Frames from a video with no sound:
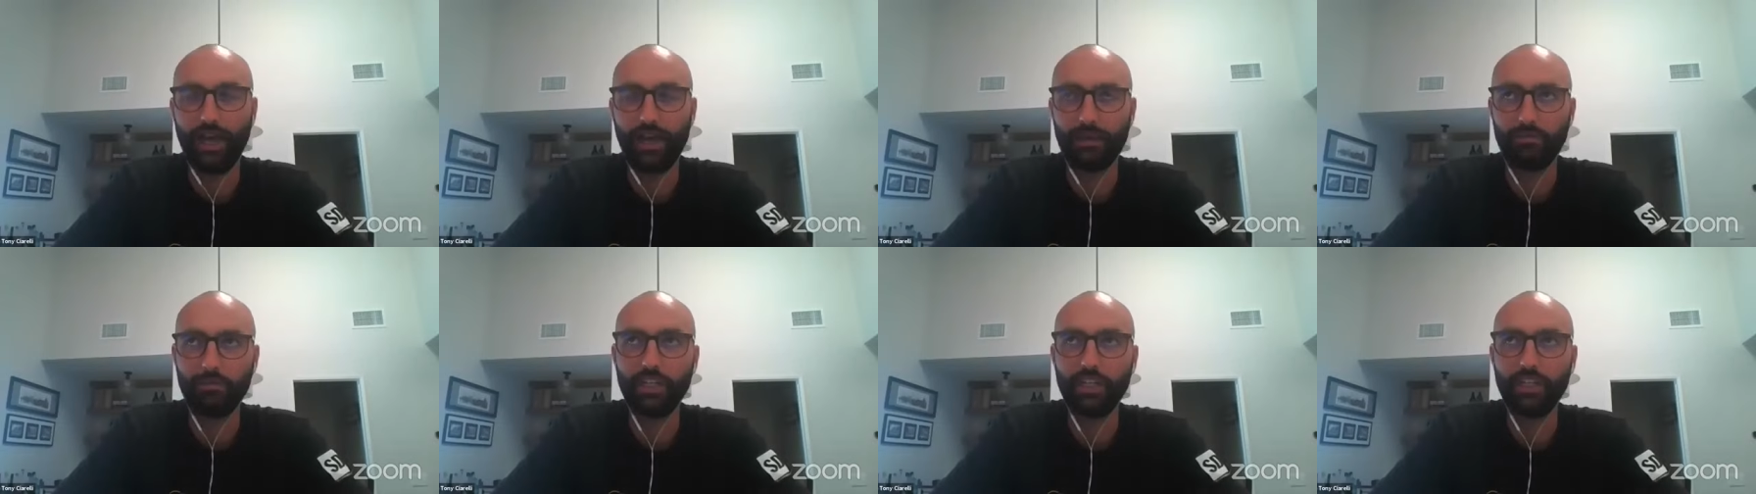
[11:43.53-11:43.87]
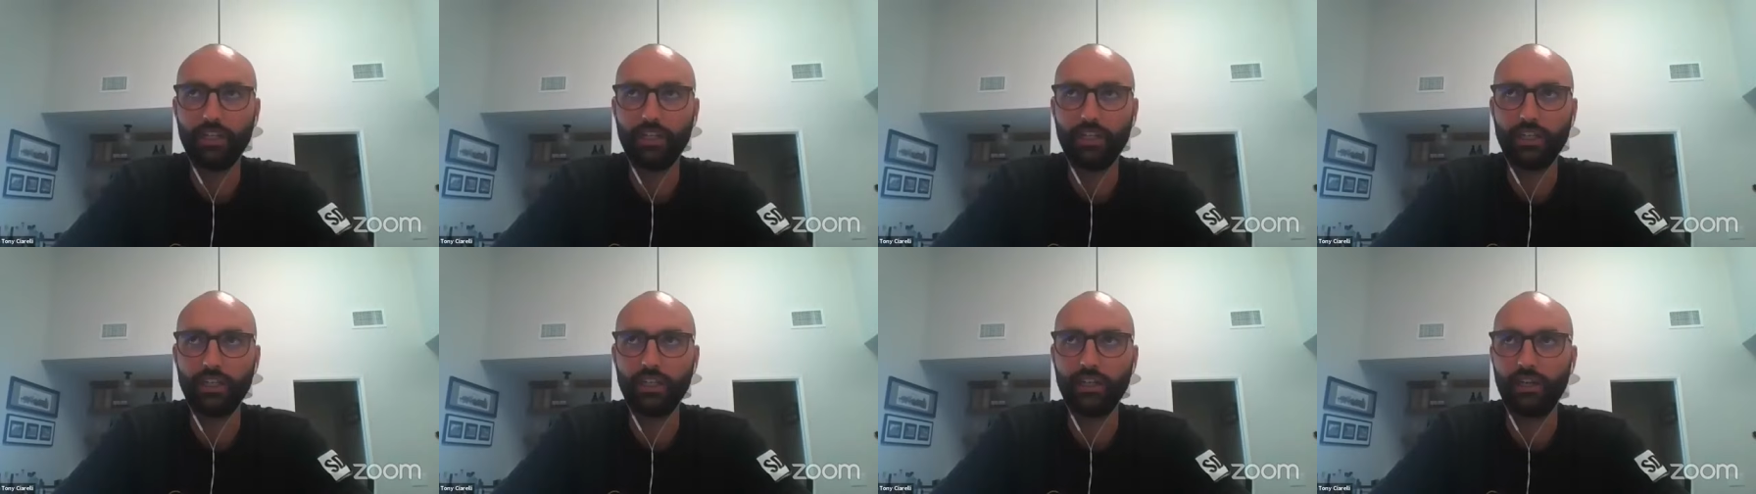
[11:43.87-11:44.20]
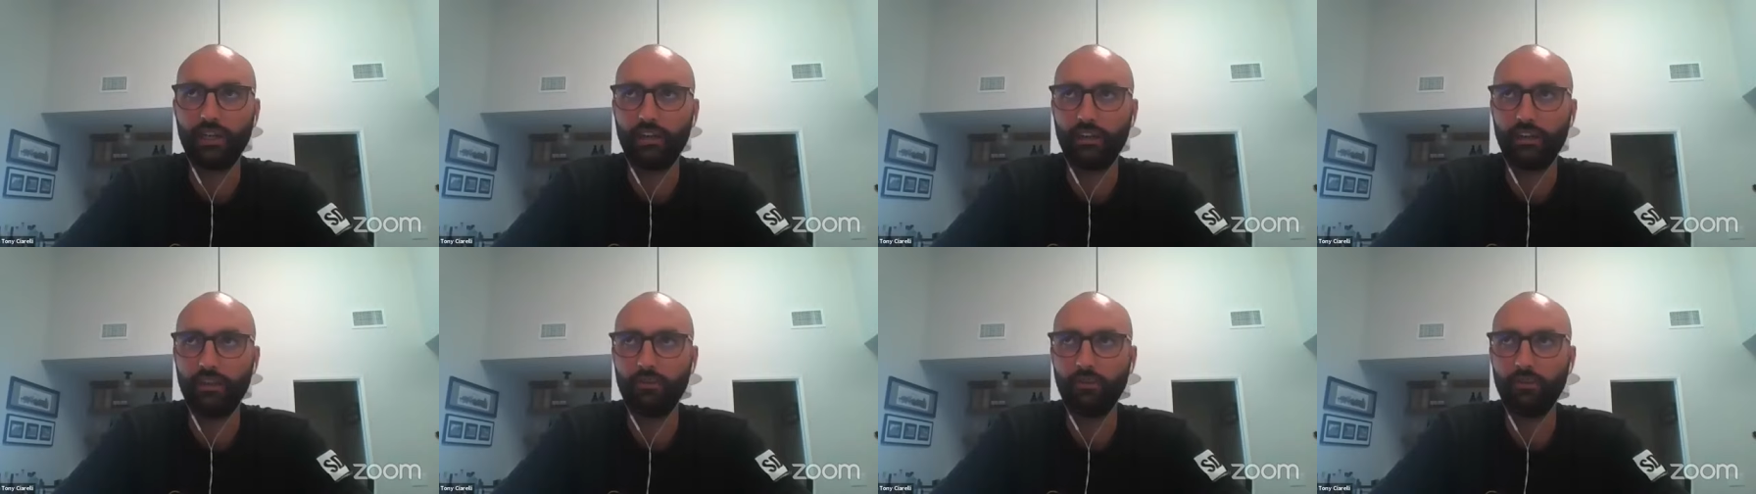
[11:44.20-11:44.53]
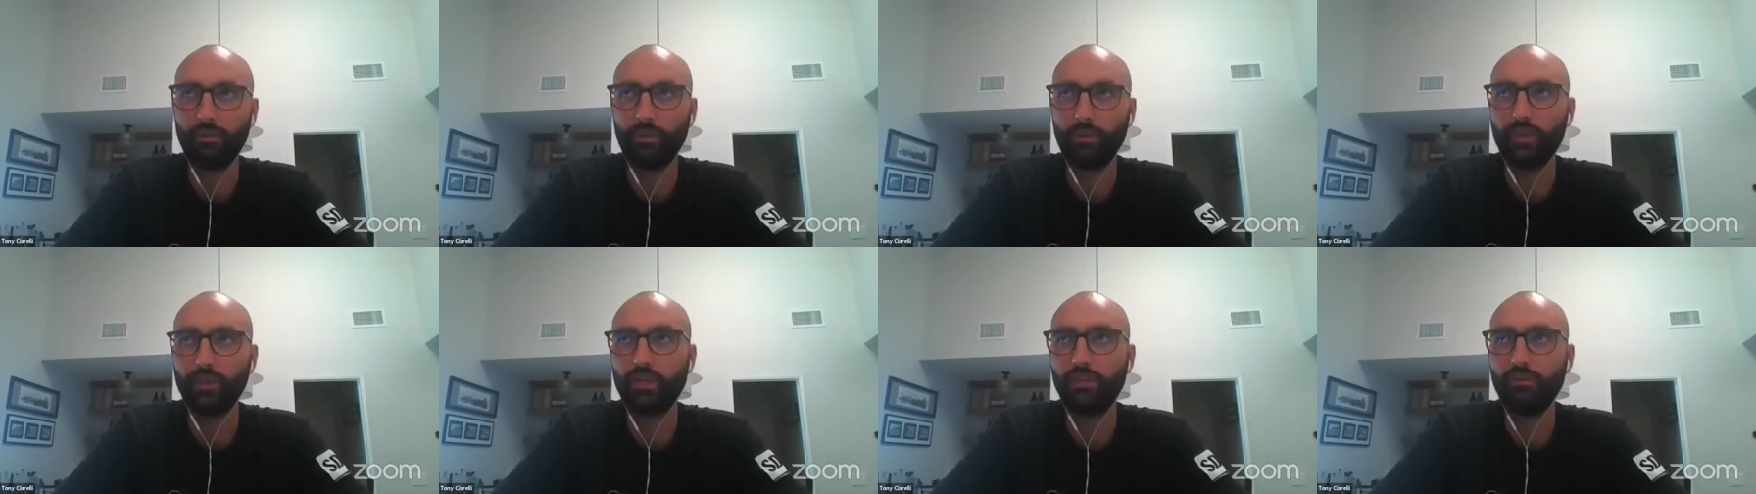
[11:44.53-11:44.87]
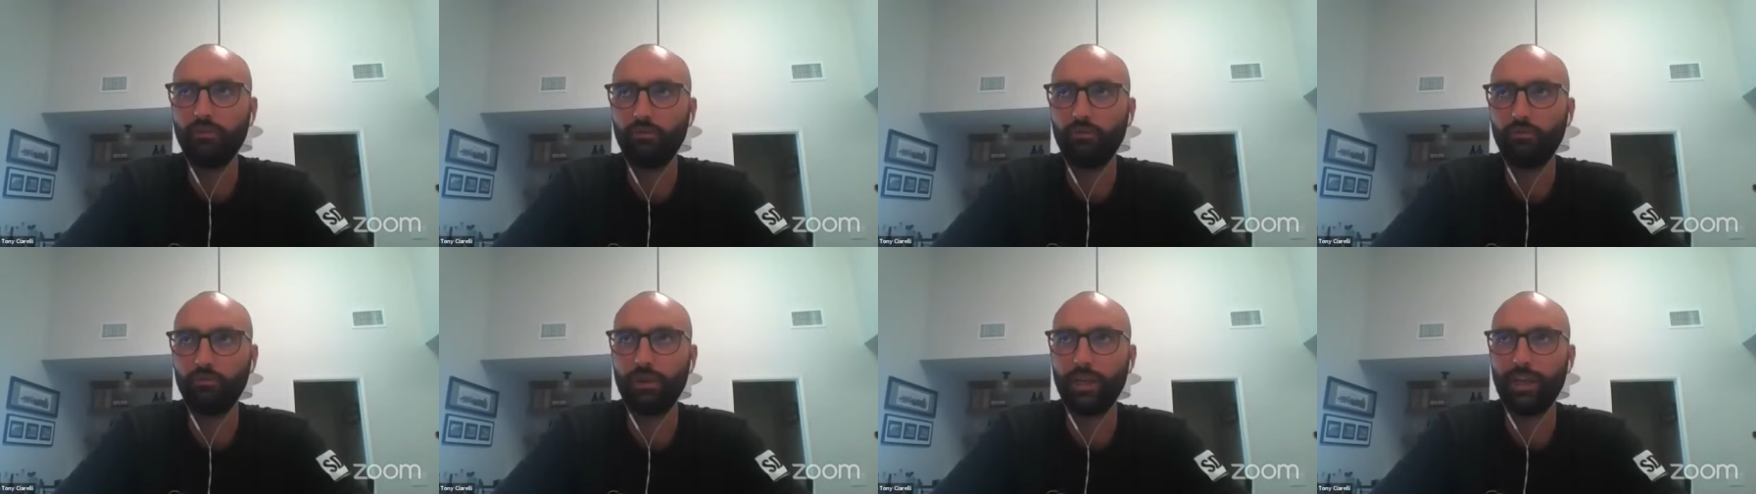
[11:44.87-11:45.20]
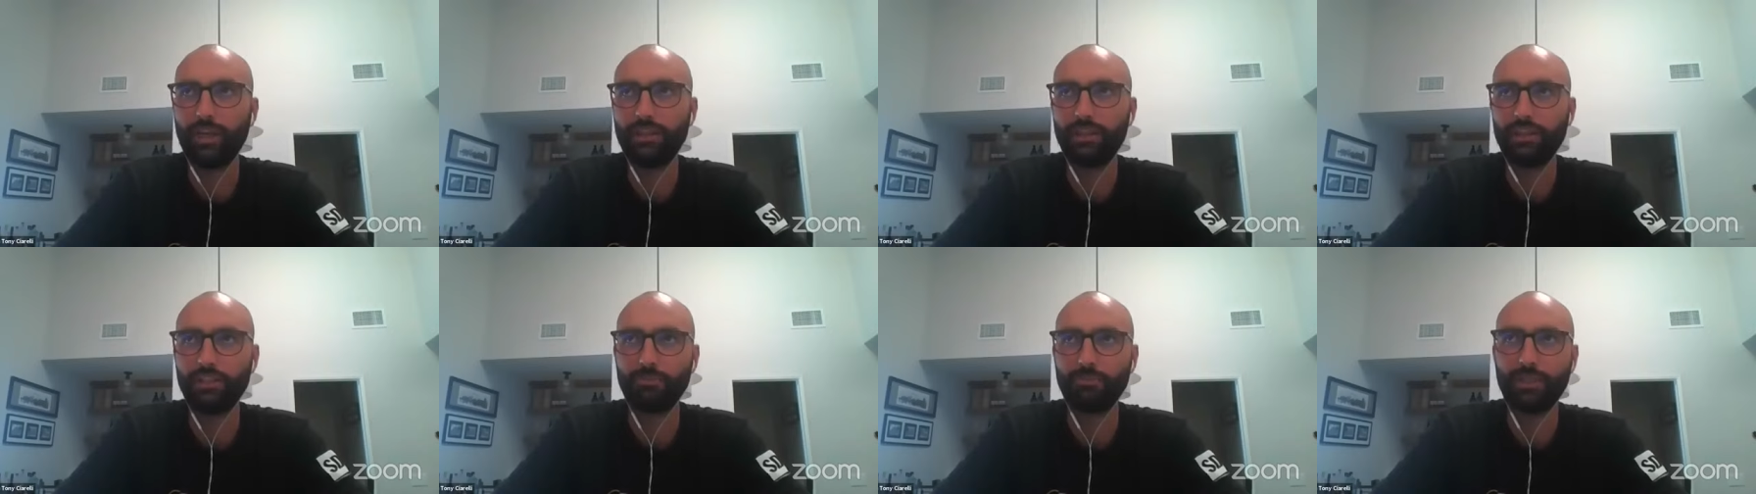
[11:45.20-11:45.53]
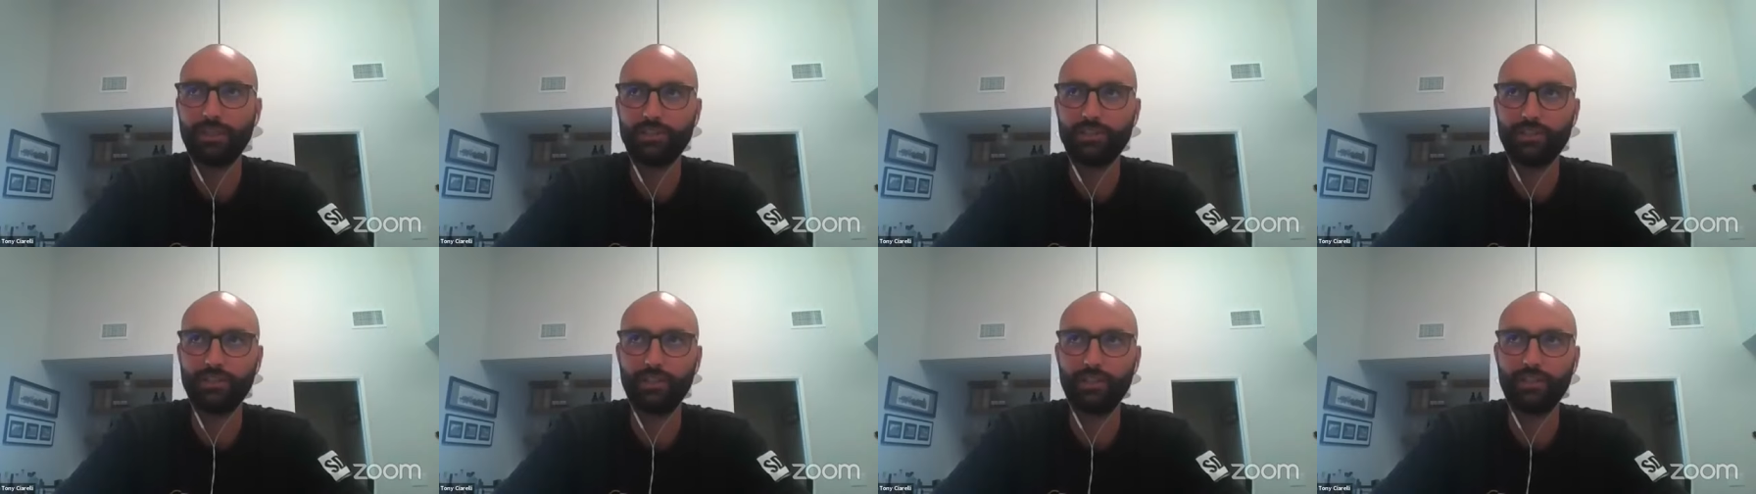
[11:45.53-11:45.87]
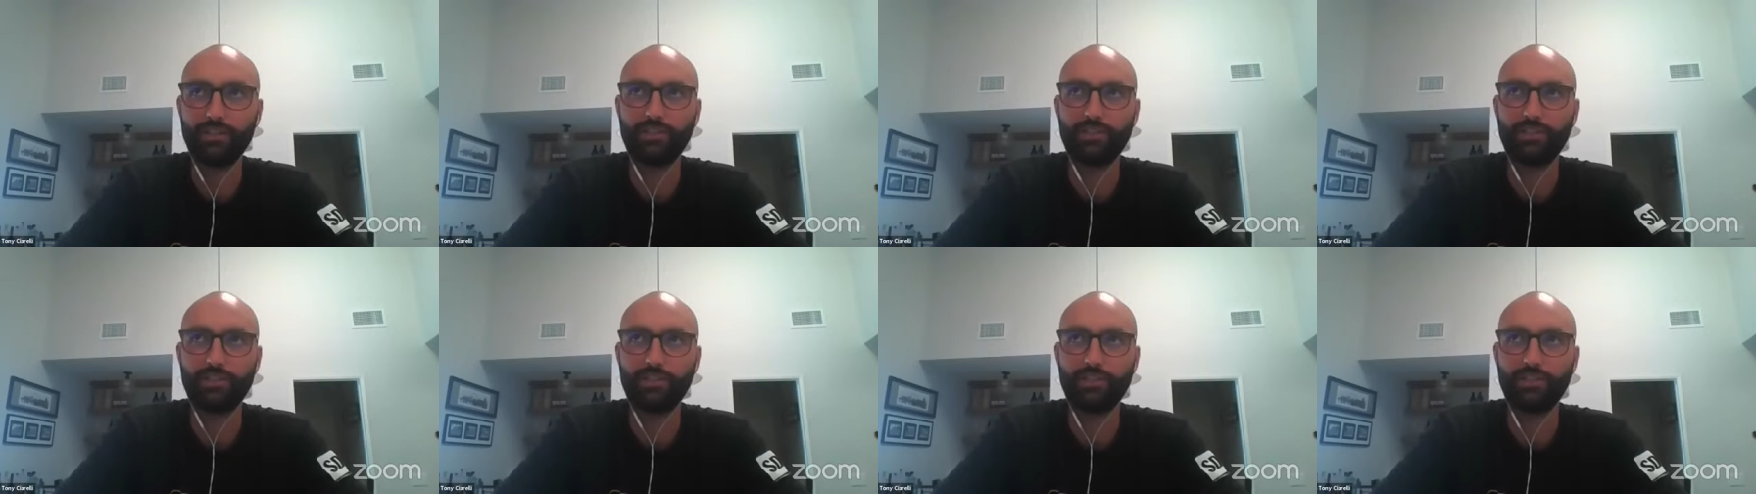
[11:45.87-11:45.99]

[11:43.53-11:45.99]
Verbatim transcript: I mean, we've been in this business